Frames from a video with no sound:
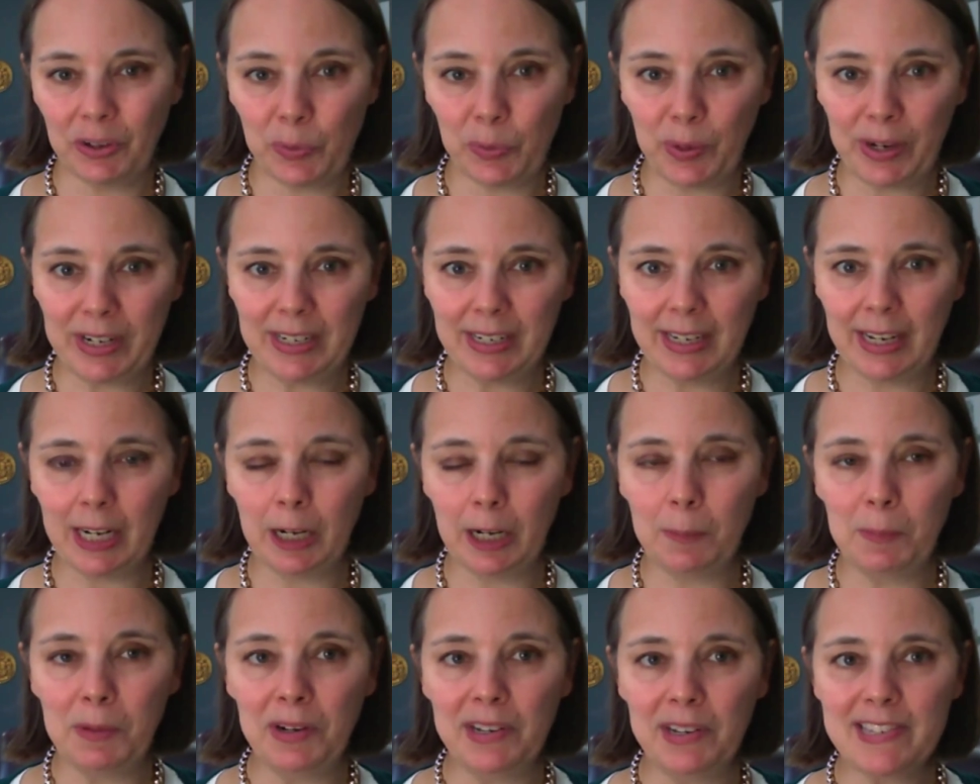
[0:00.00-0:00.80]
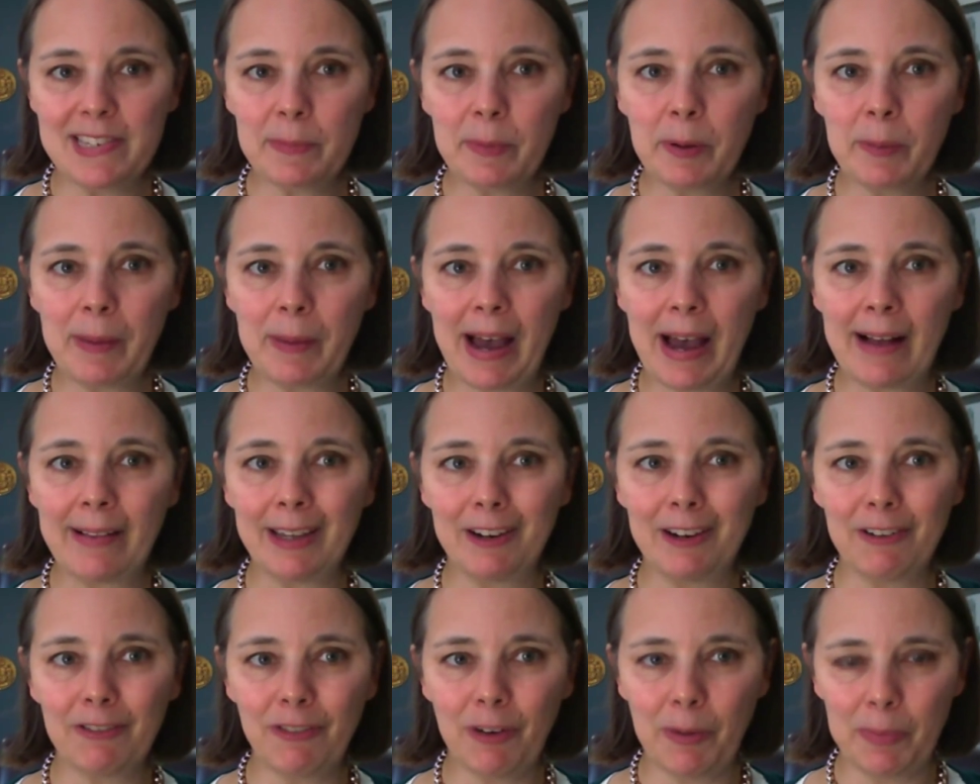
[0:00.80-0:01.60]
going to get a municipal
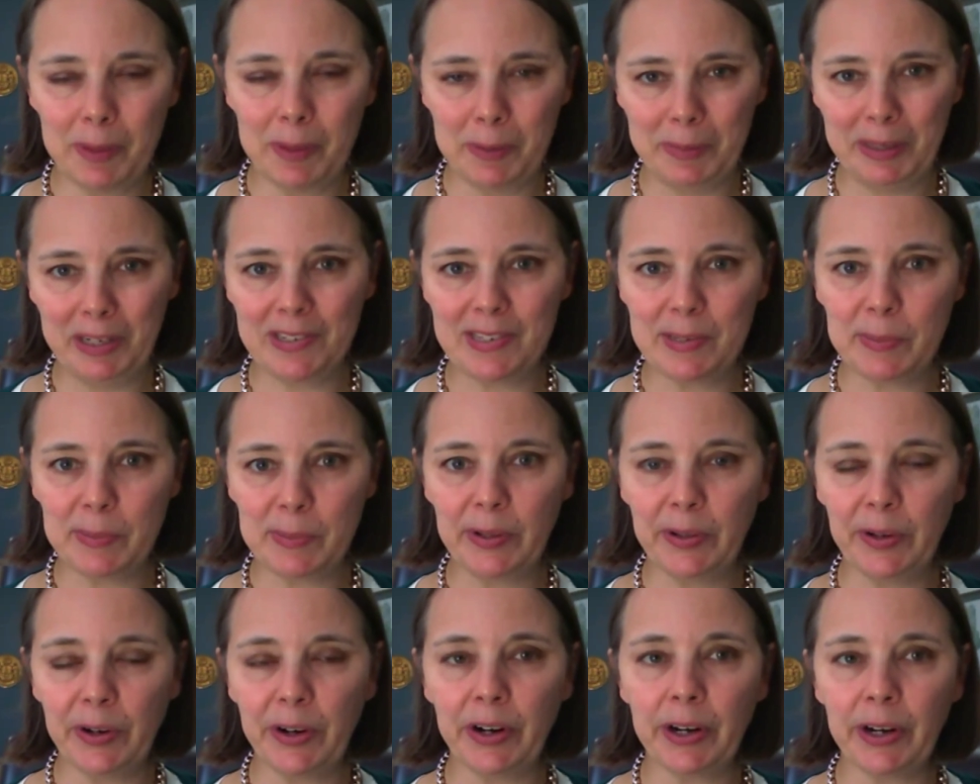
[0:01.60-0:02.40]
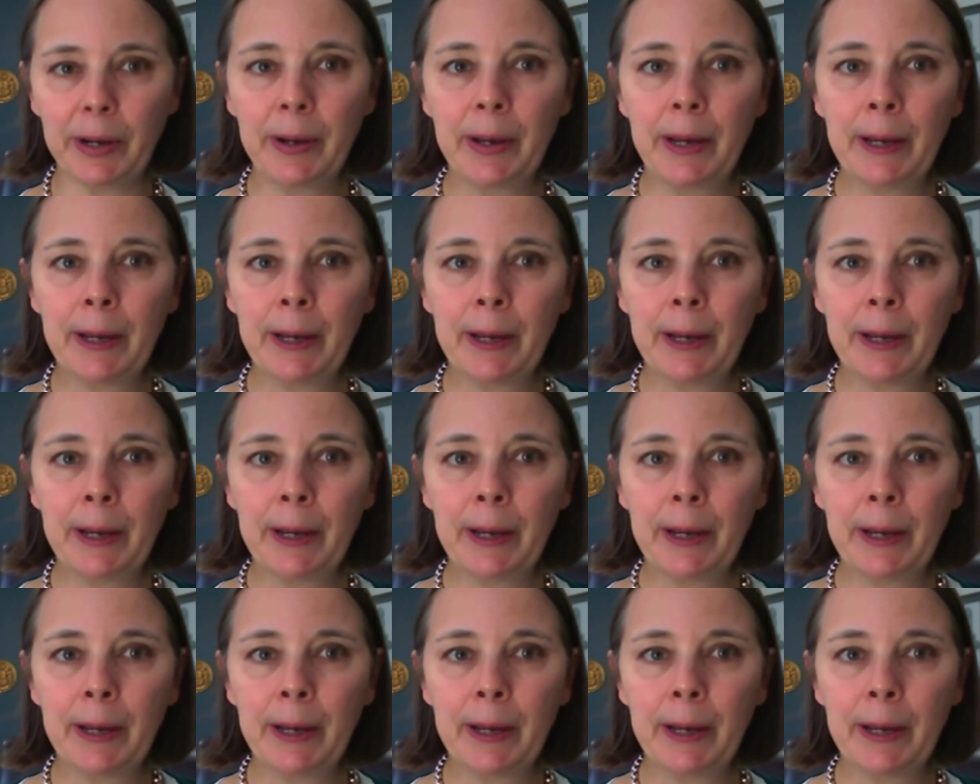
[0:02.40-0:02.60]
ballot from the municipal clerk.